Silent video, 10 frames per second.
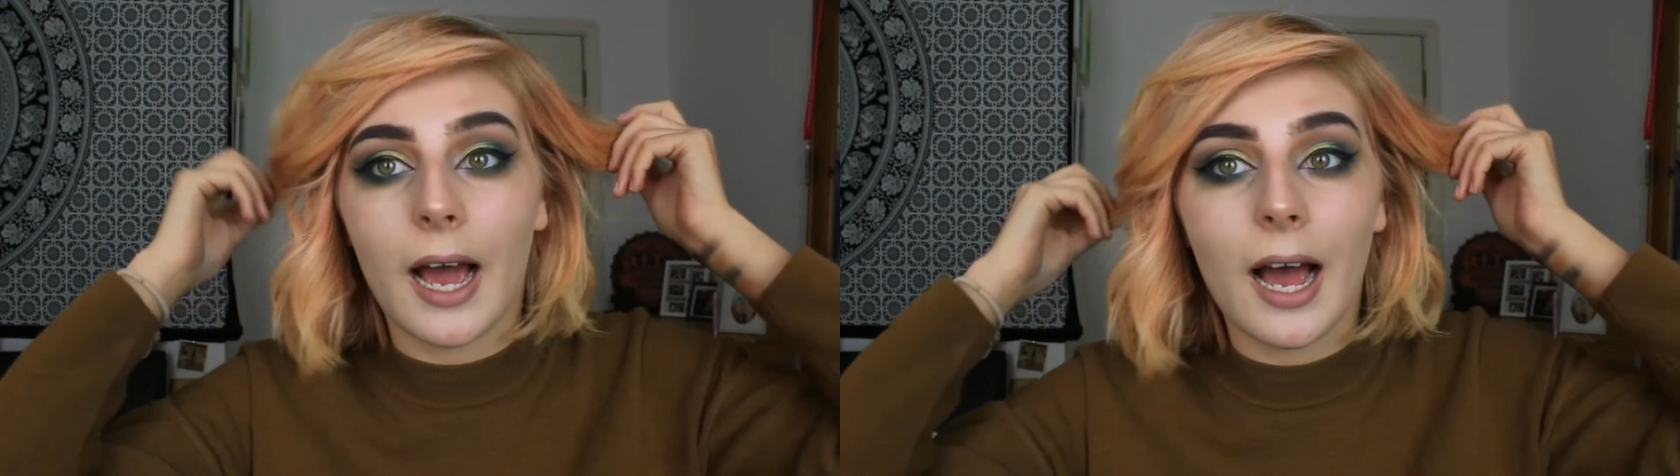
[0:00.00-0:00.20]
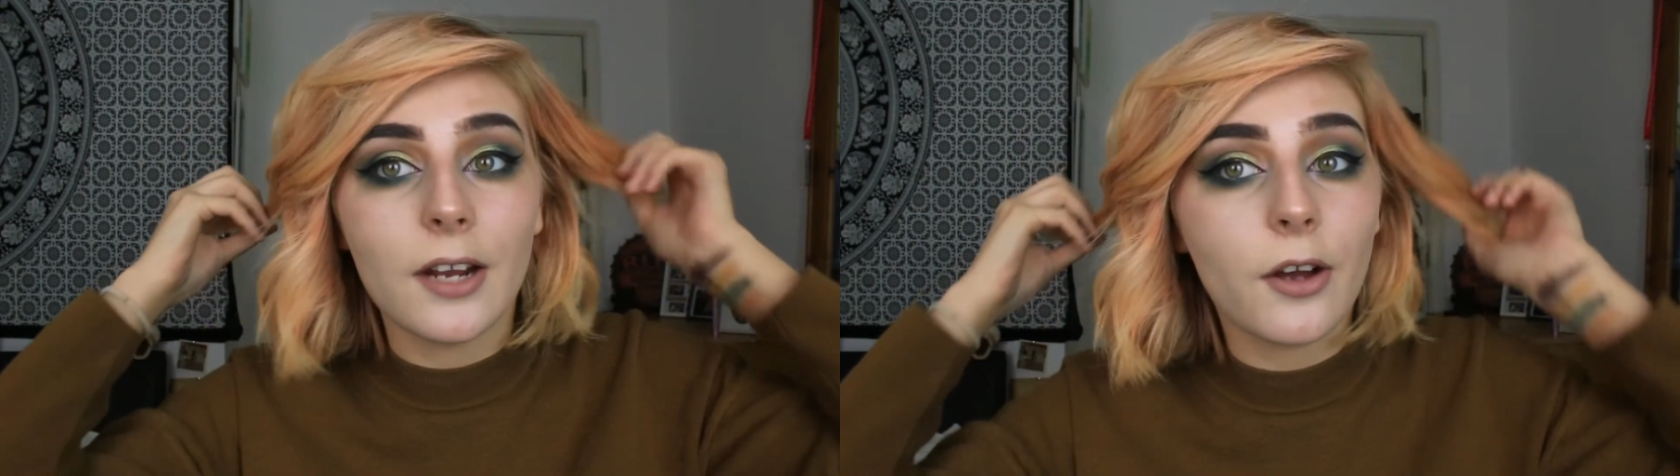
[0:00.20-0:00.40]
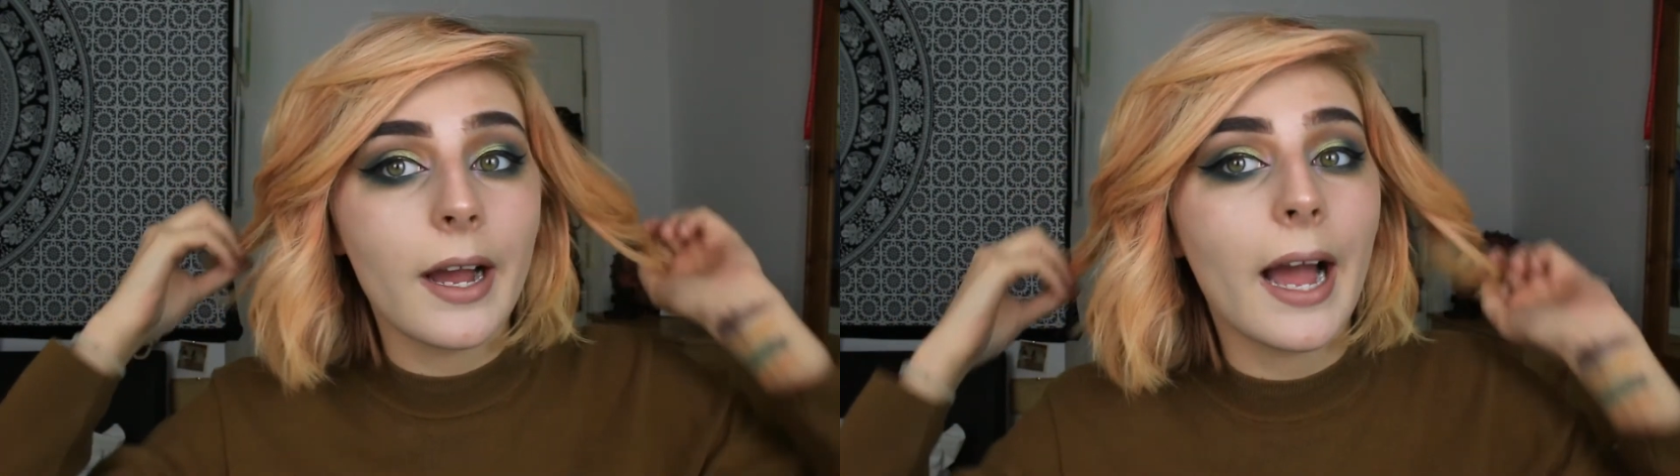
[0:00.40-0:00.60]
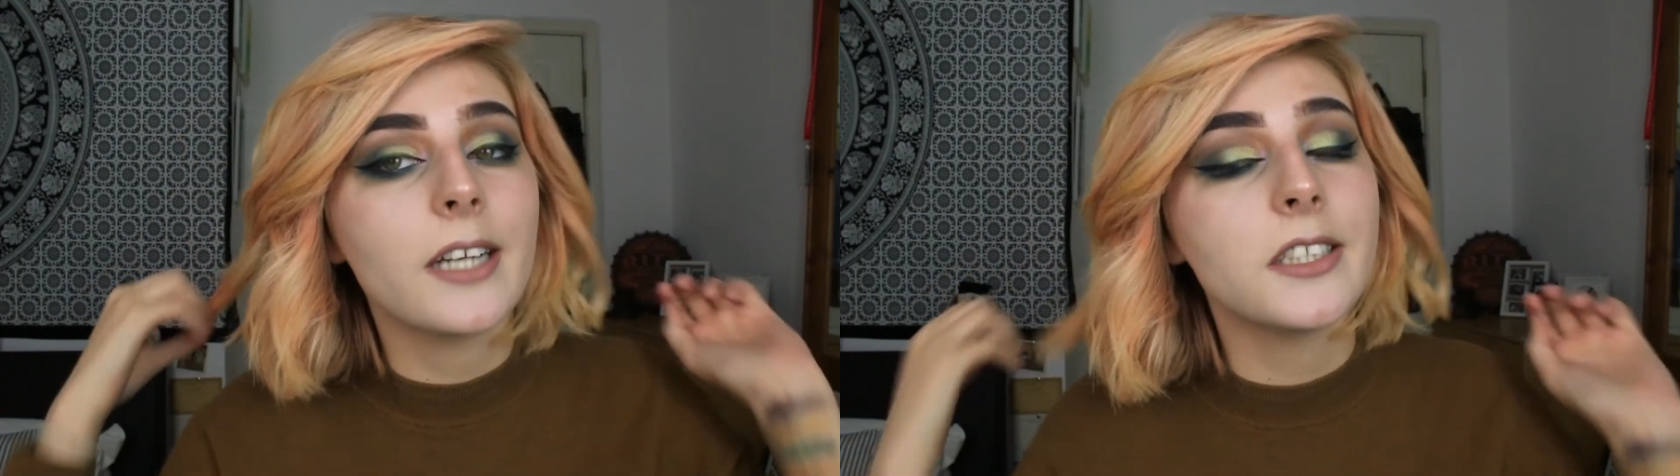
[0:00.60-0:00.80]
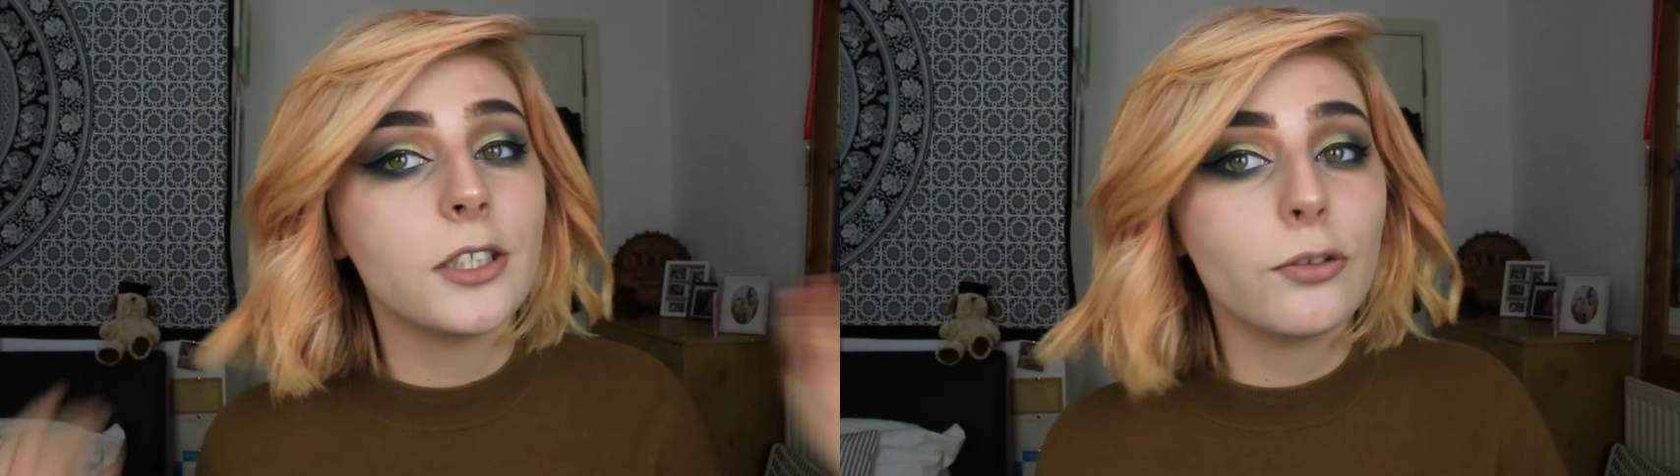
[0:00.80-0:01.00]
and I
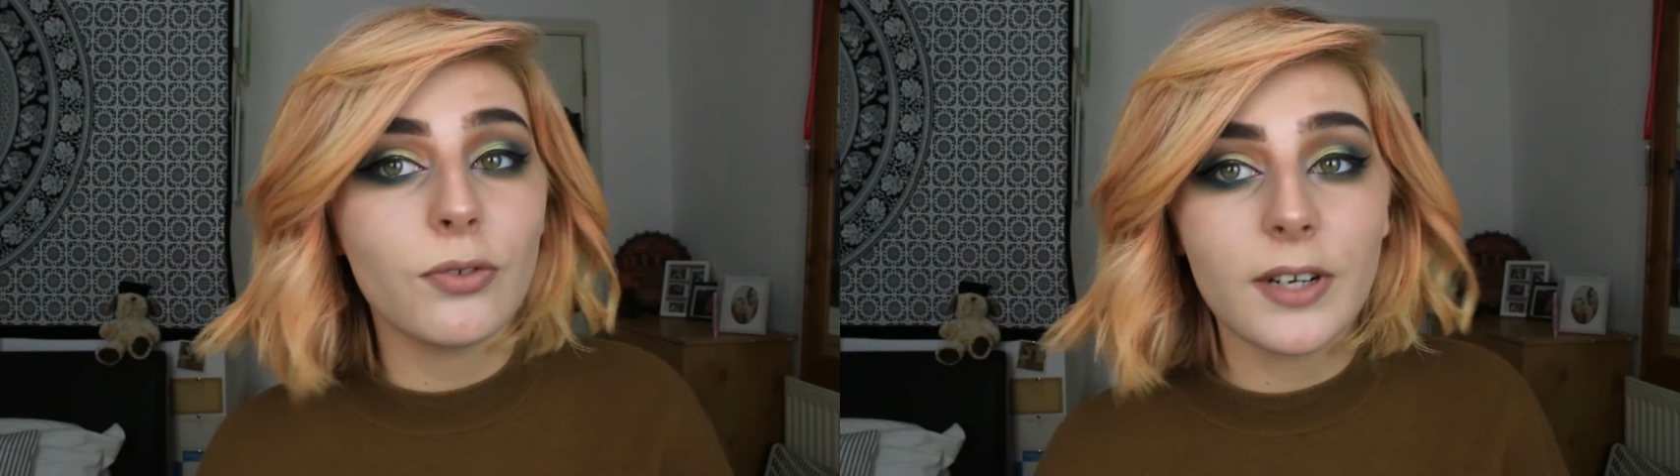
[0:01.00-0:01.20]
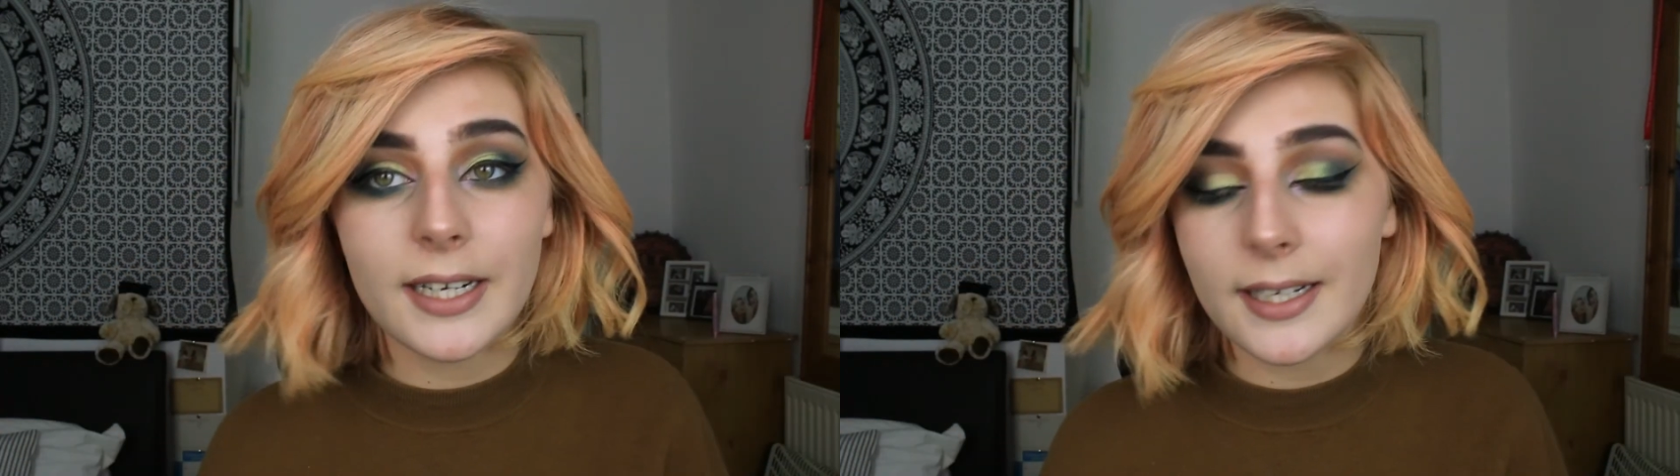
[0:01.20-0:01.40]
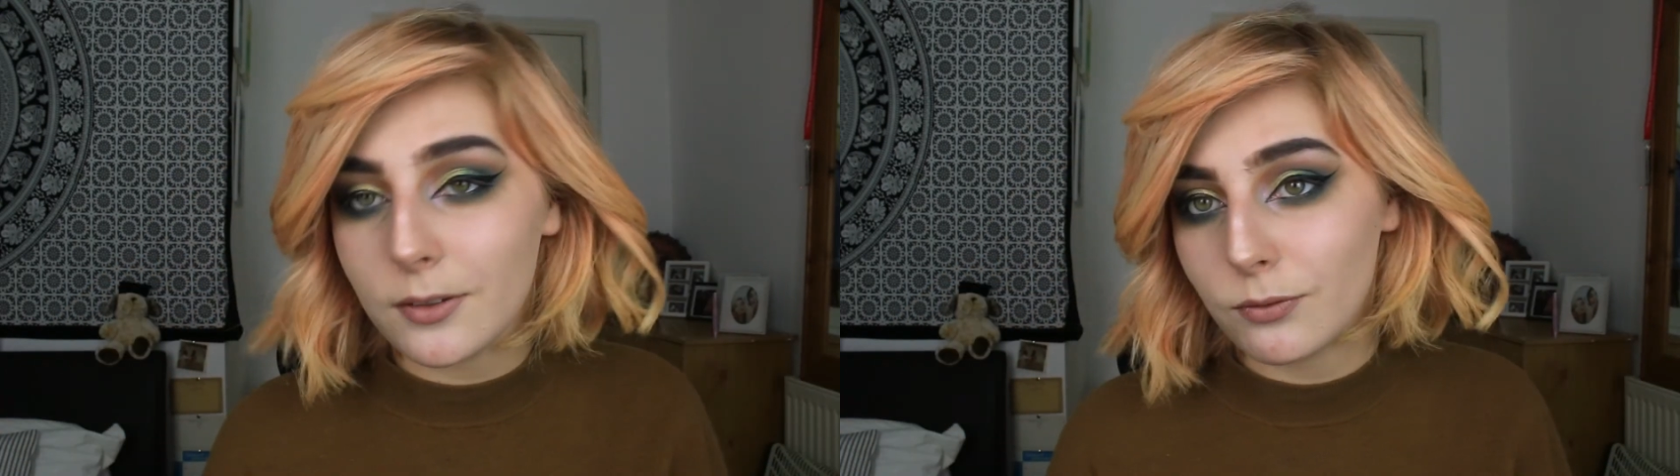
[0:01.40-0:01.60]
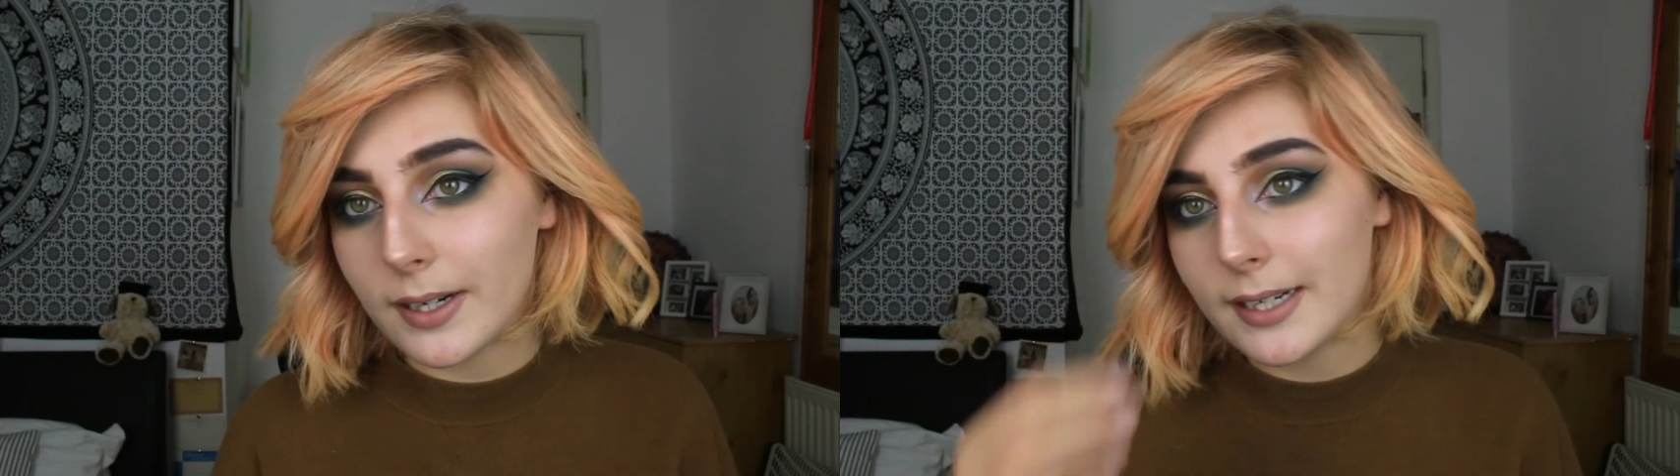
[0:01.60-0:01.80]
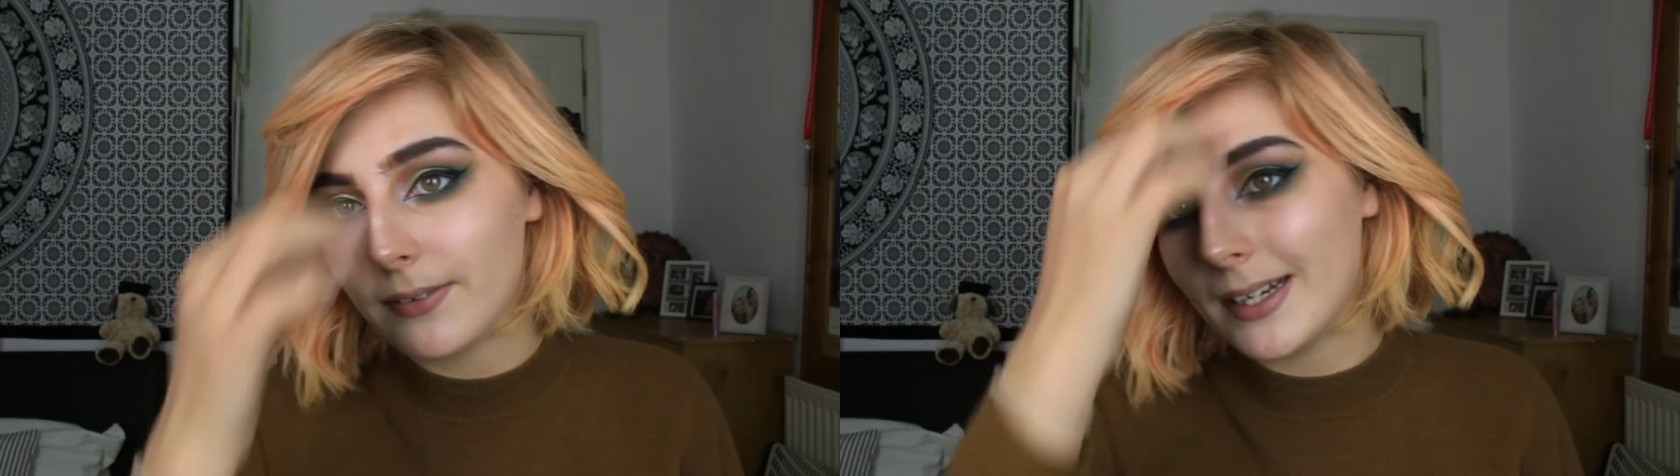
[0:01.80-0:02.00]
actually really
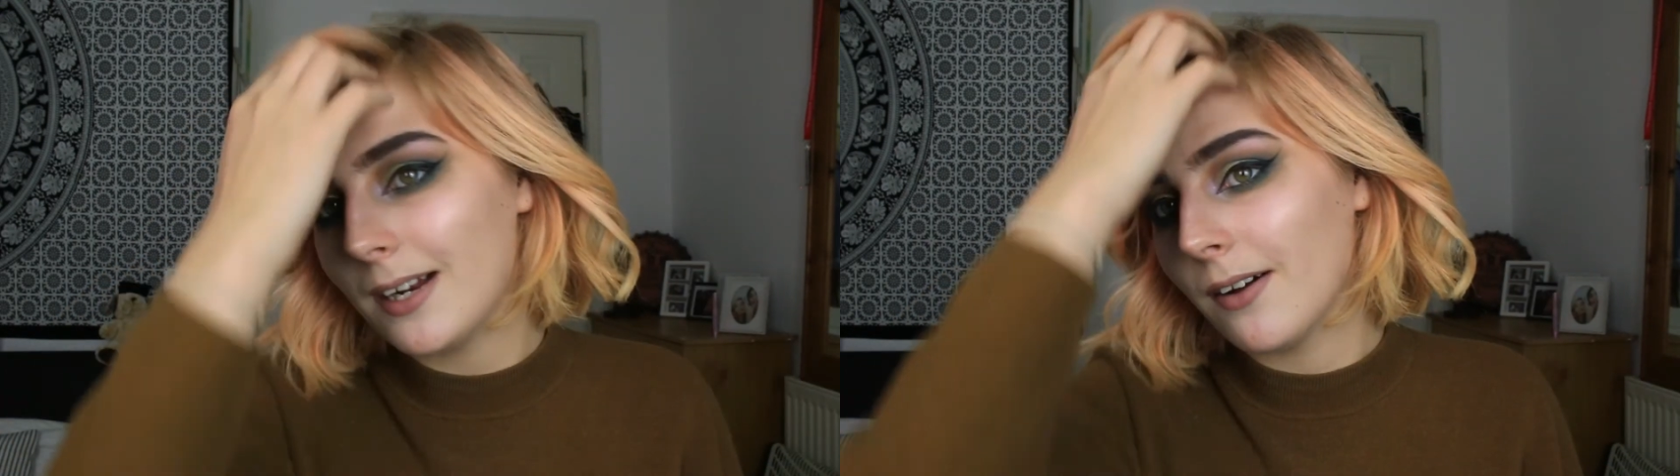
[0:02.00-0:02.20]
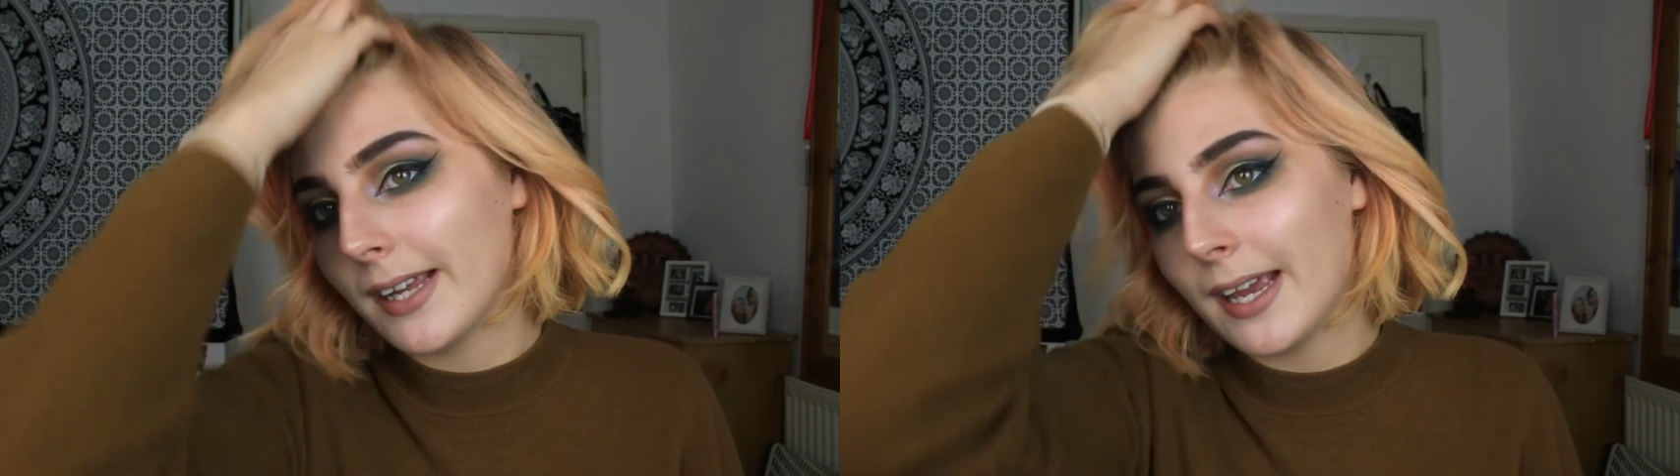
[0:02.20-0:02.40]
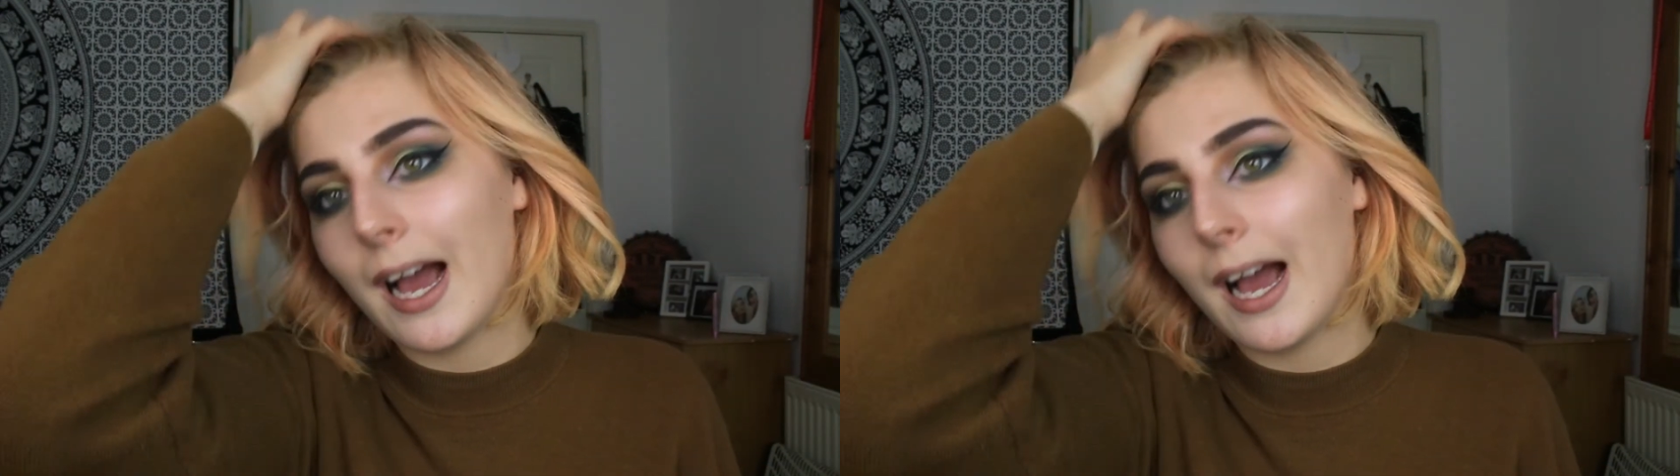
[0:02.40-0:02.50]
like it.